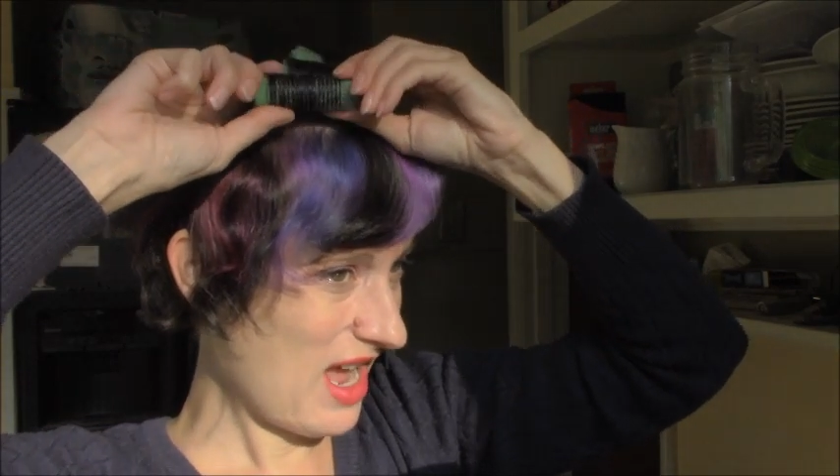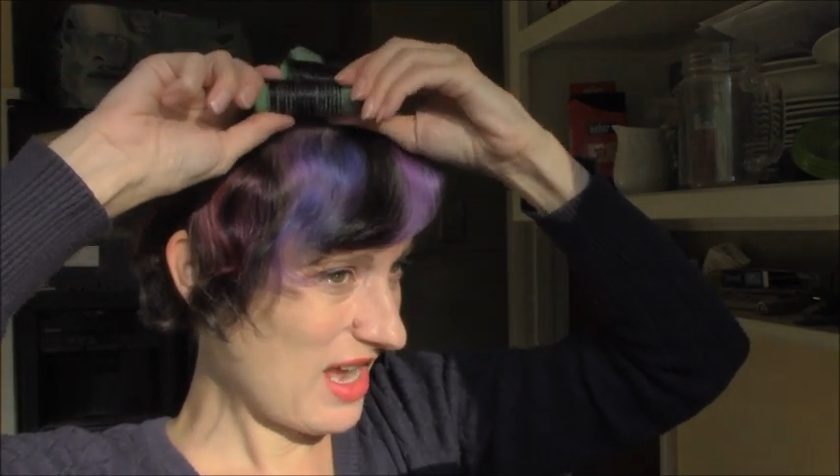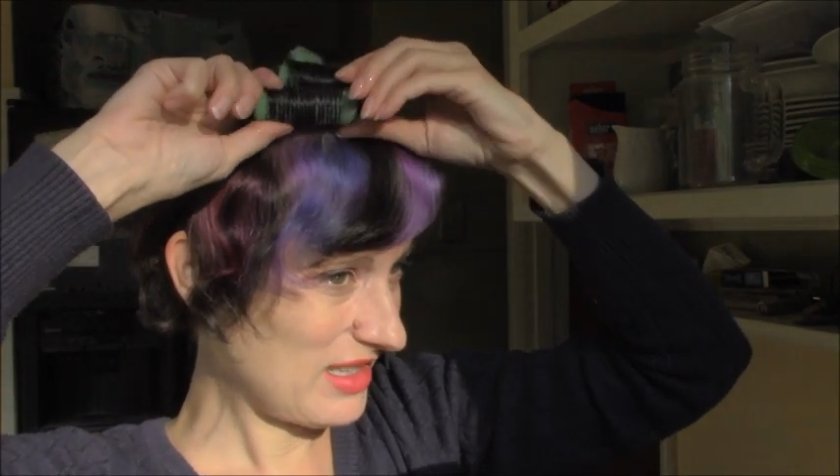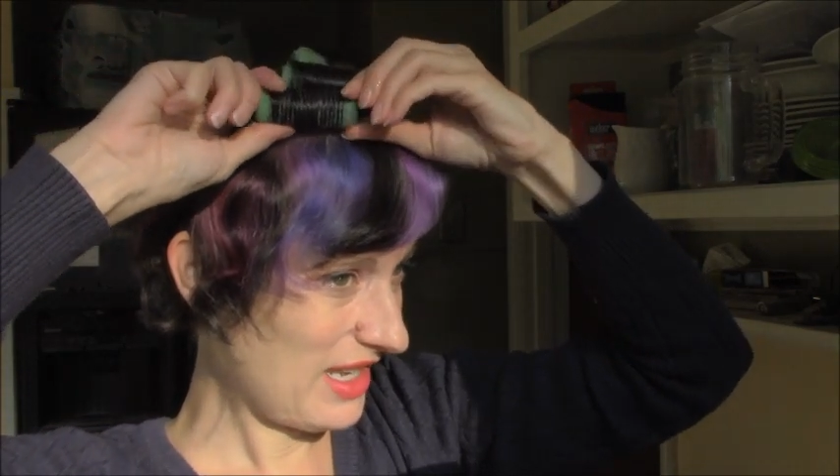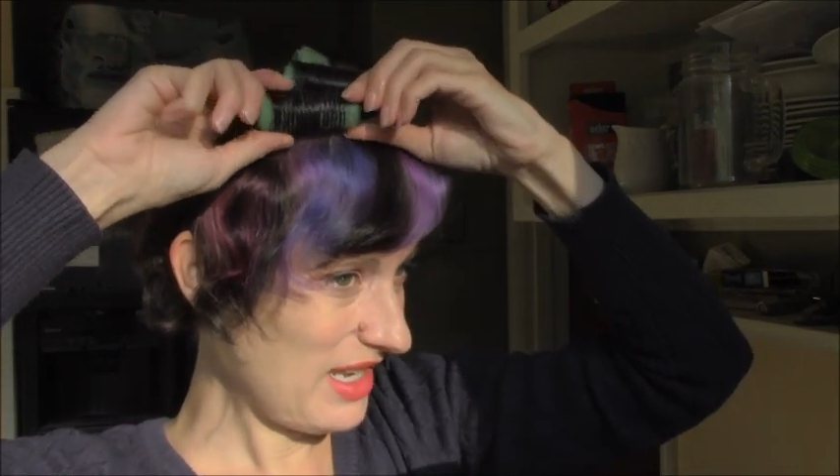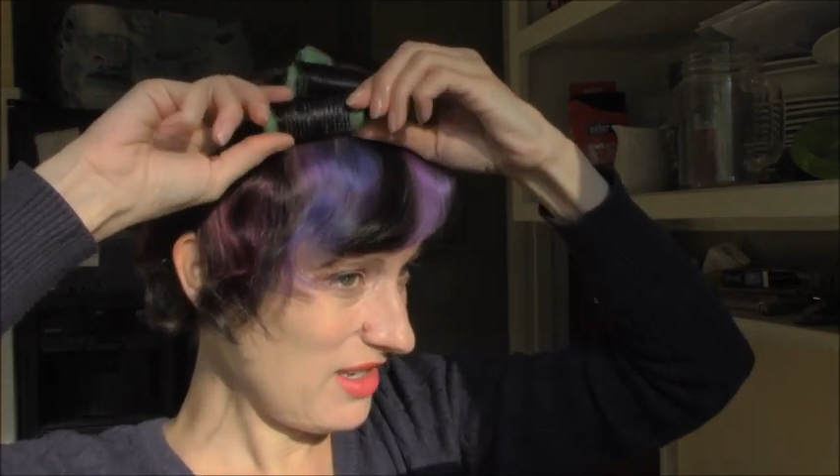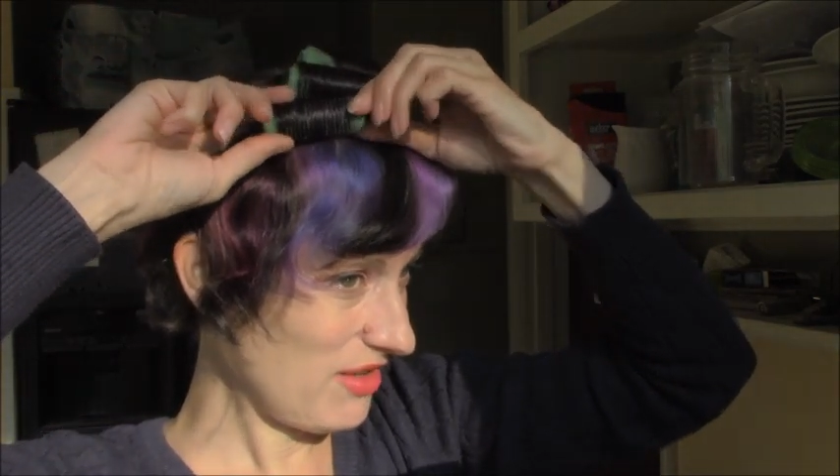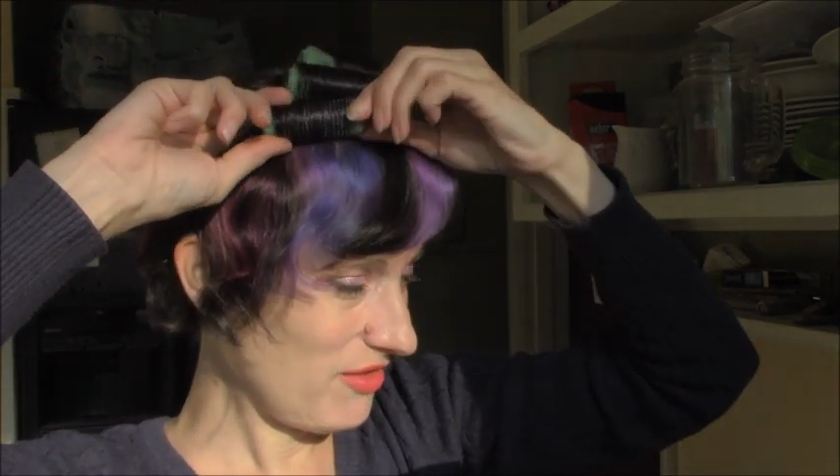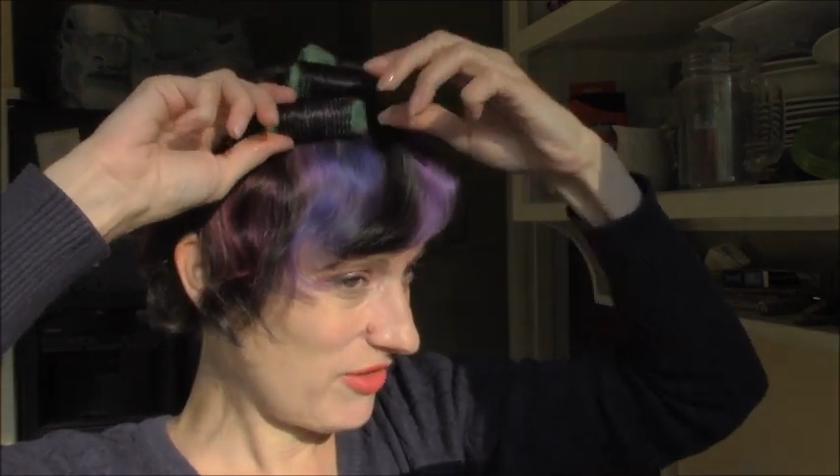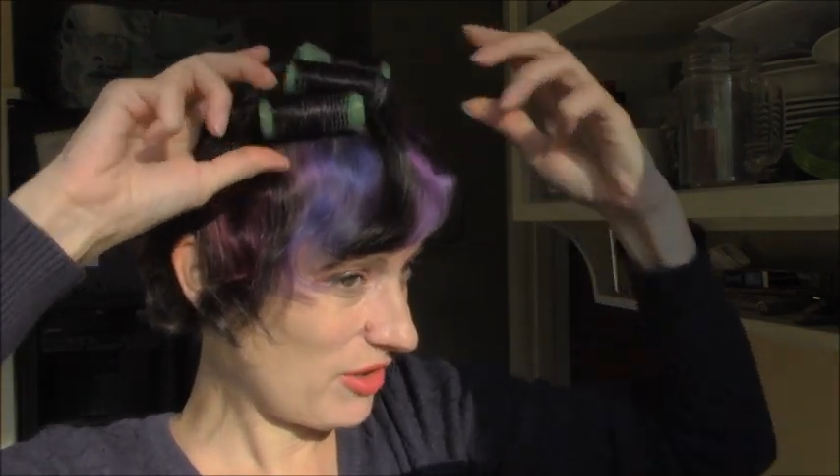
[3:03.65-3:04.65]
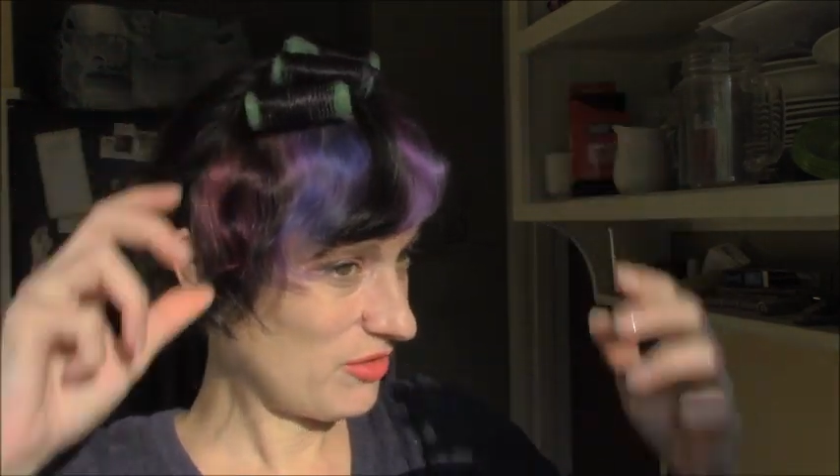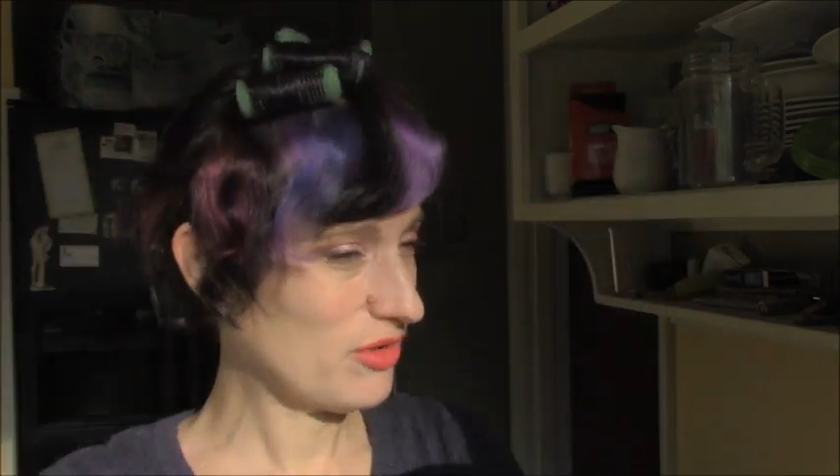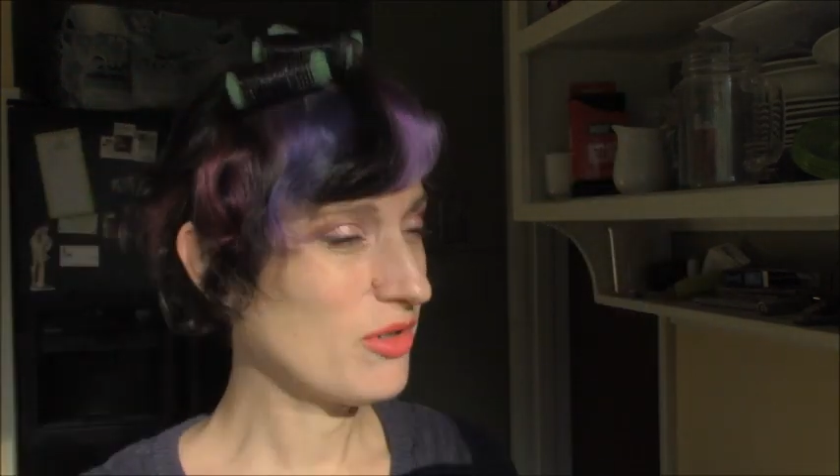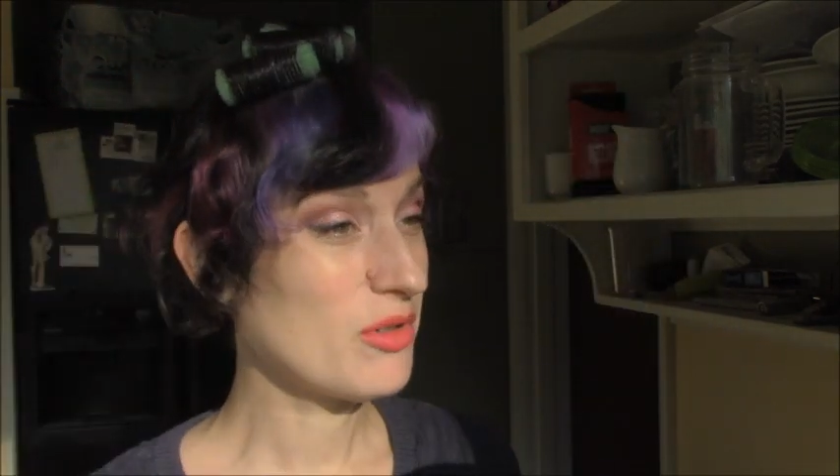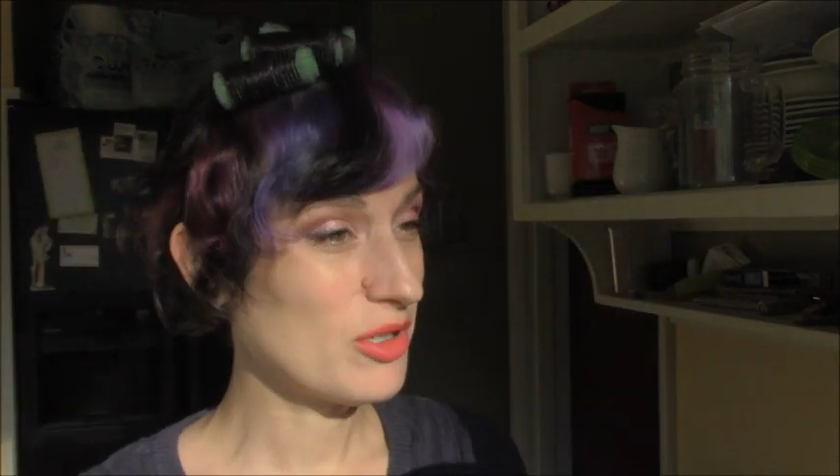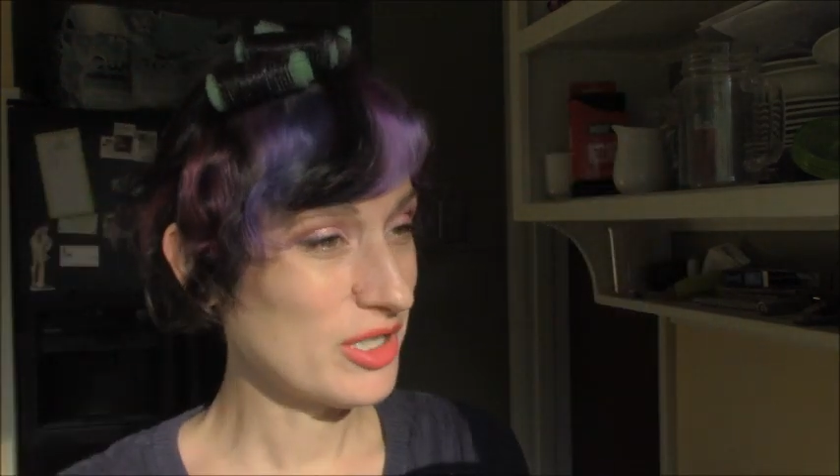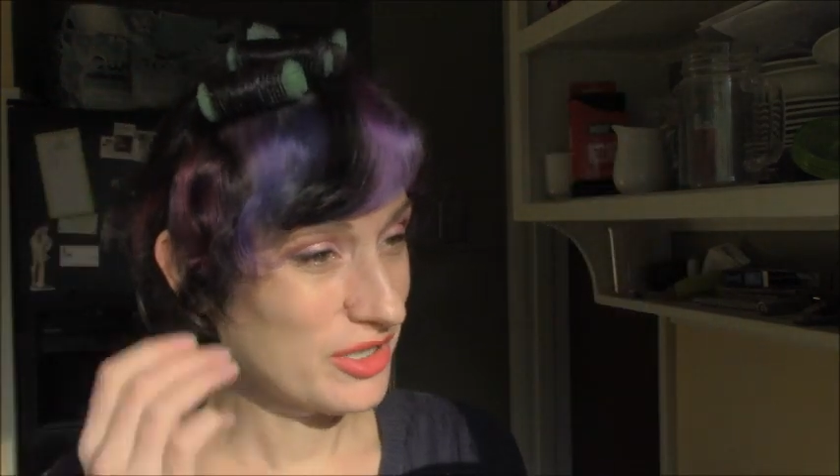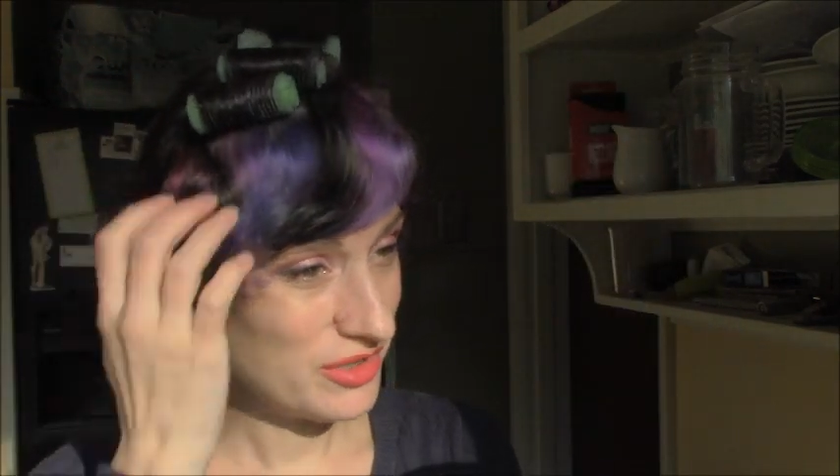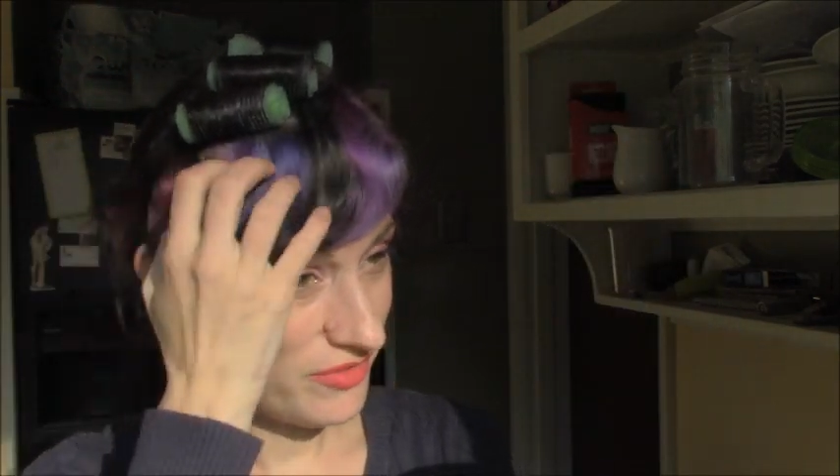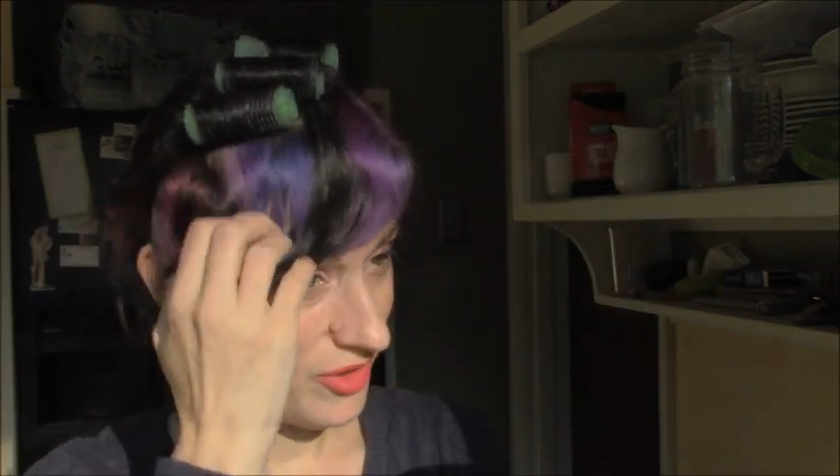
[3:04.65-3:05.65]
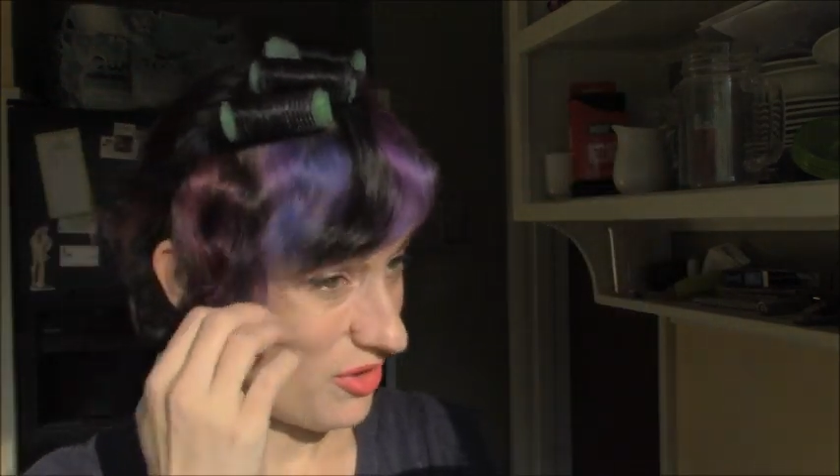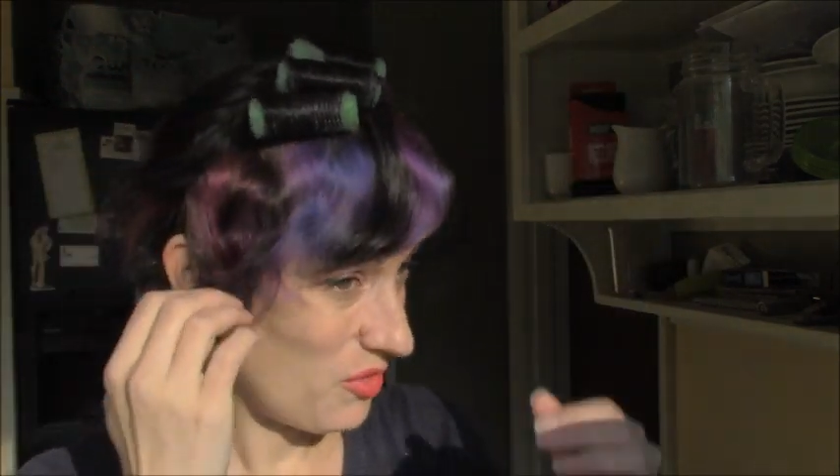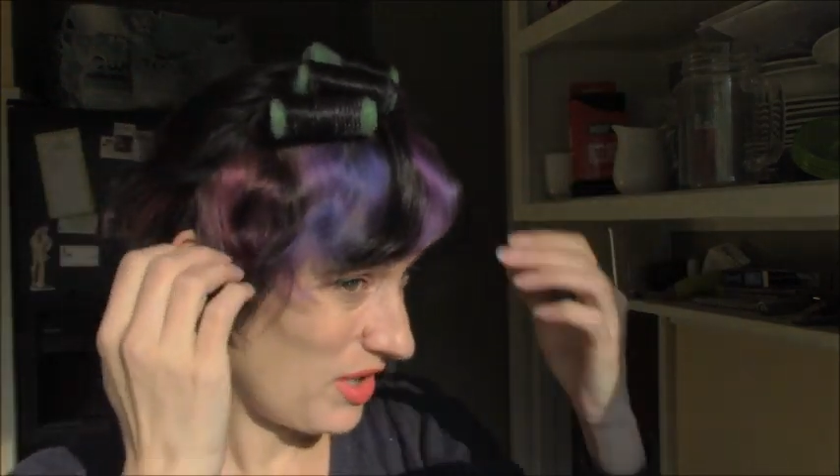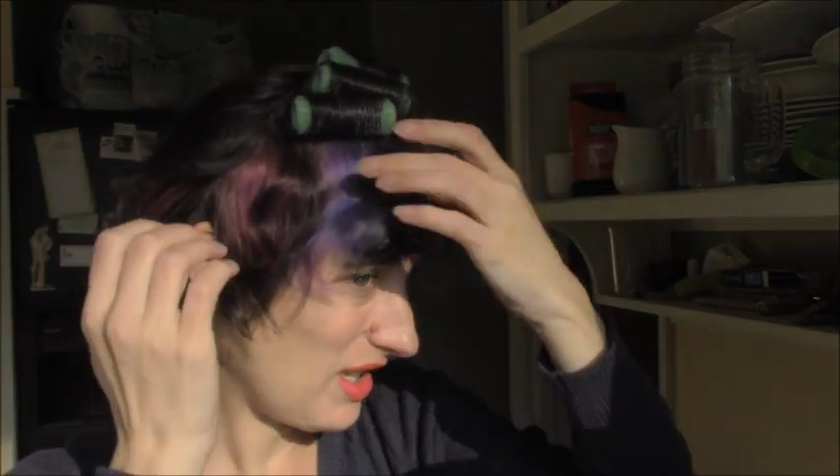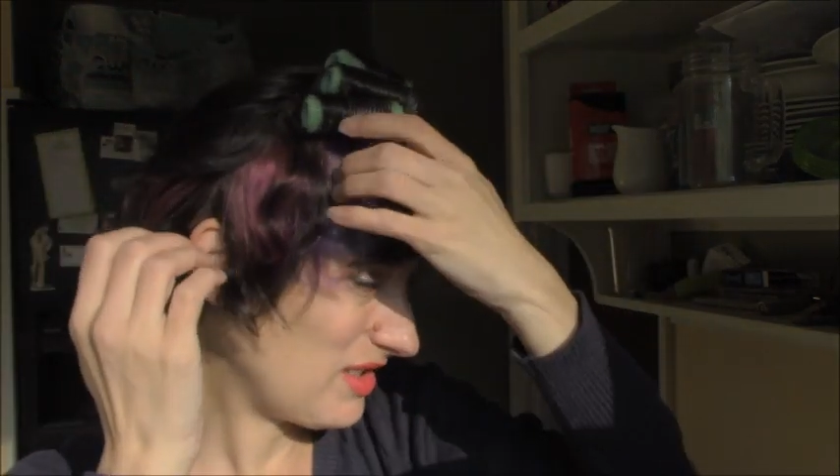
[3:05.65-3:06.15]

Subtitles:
I like Velcro rollers for a quick